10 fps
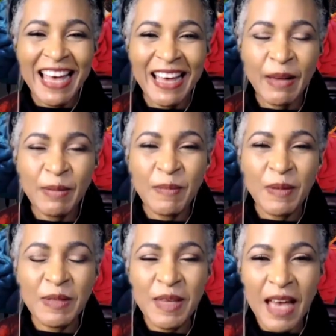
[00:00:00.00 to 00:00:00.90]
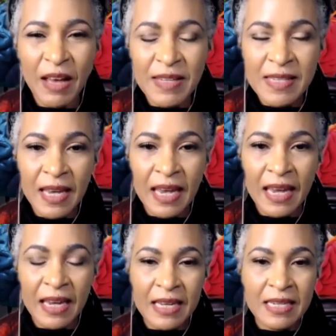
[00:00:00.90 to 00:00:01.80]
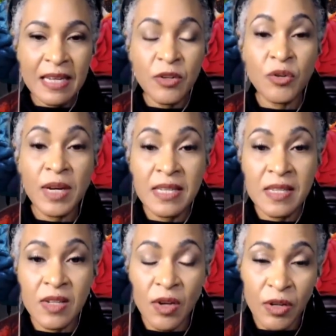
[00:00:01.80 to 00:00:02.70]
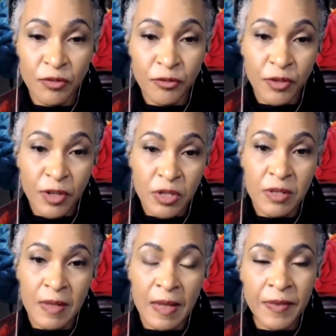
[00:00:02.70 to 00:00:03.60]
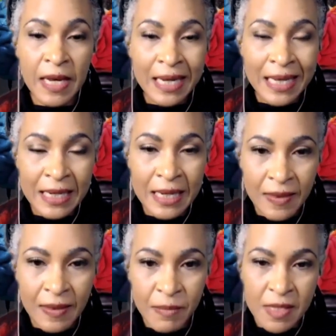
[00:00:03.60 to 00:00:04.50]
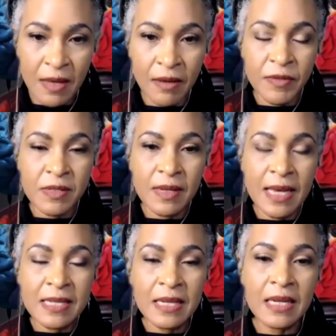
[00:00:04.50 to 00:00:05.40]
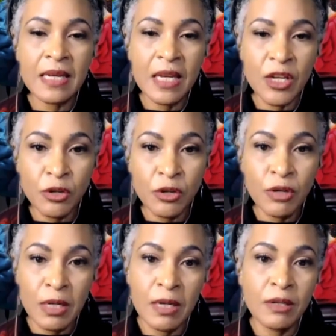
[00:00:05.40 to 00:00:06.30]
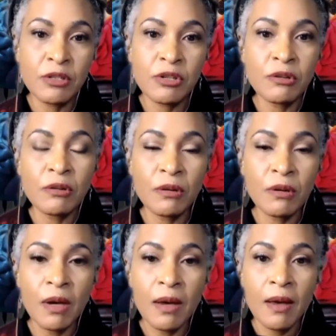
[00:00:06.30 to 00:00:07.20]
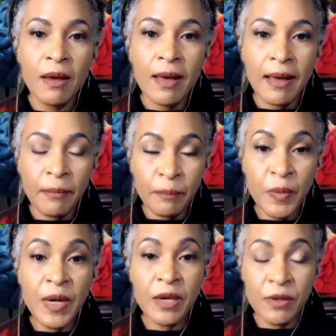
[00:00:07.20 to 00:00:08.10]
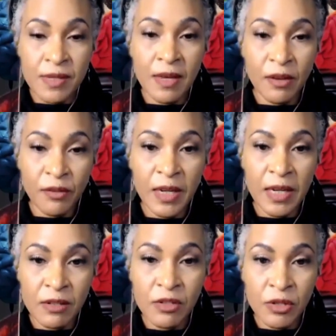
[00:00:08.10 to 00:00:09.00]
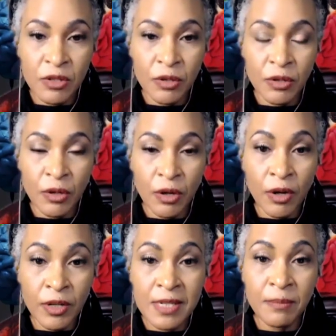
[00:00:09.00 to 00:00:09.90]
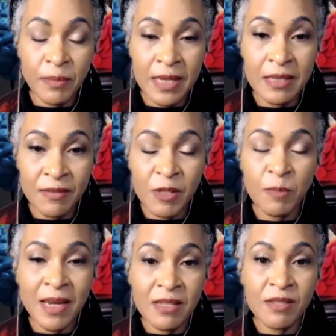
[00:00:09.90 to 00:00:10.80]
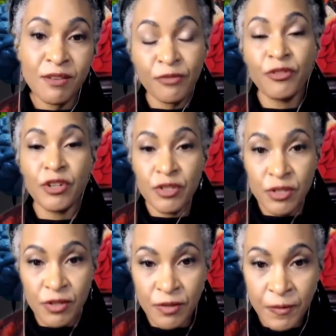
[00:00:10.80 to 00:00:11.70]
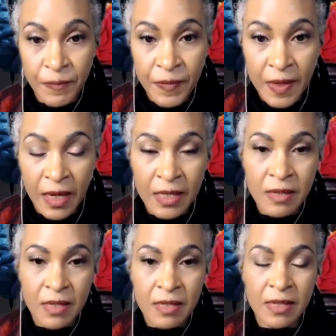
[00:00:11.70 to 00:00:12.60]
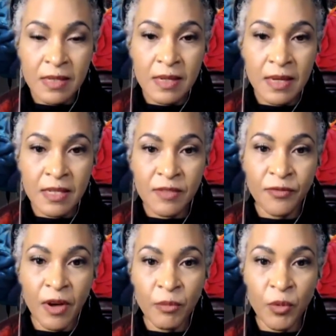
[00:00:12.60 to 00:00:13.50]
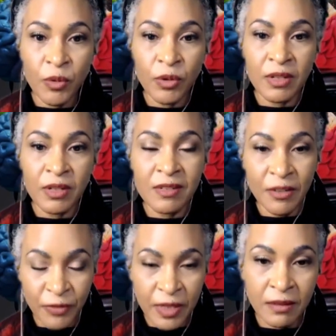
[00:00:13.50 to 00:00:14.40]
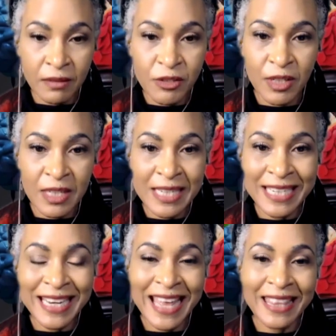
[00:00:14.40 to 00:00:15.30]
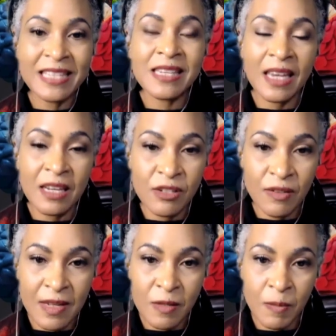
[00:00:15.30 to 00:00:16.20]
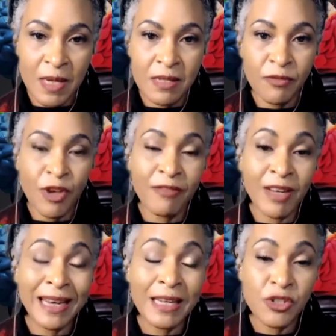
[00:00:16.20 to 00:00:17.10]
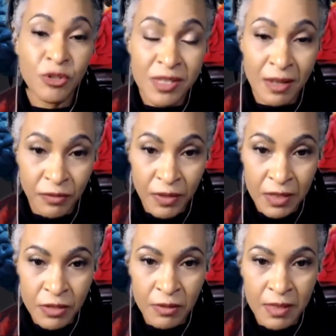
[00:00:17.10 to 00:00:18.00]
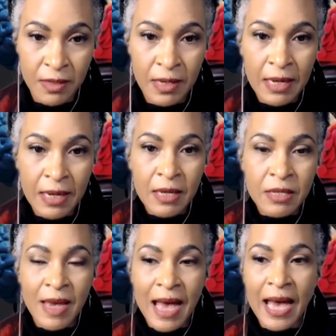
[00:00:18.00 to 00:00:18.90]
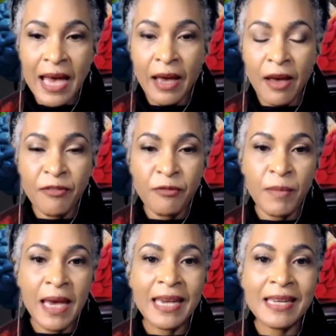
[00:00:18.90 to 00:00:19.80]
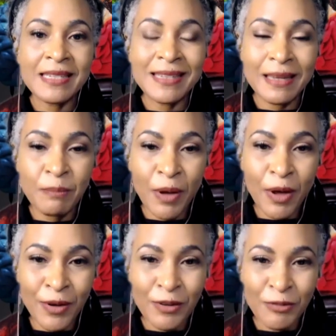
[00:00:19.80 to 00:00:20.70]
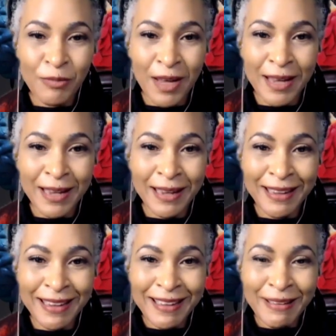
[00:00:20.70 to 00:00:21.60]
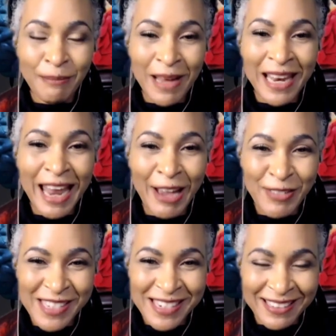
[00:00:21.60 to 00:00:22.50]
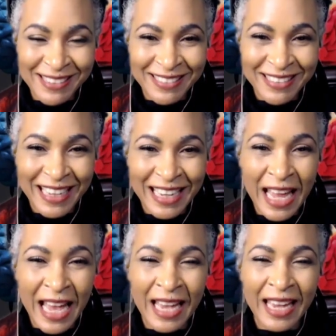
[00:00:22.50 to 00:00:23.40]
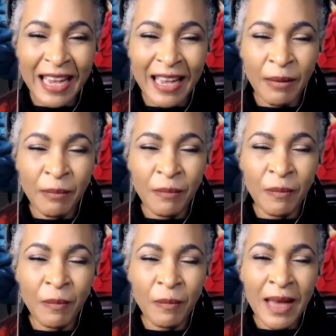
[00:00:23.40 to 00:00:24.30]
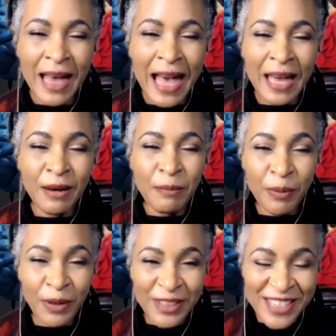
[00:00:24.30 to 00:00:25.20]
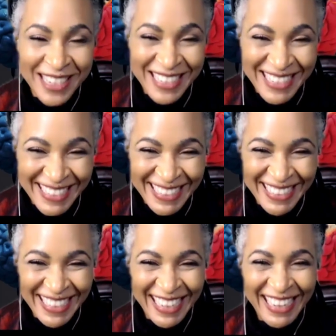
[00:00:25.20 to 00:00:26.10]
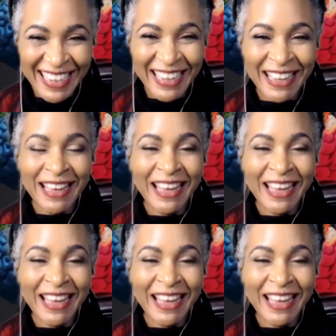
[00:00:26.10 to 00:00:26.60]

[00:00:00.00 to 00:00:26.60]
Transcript: So I'd say it really starts first, the leader themselves. As a leader, you need to bring yourself into contemplative space first. So it's far more difficult to lead others into that space if you haven't led yourself into it. So I have made it part of my lifestyle, and I am unapologetically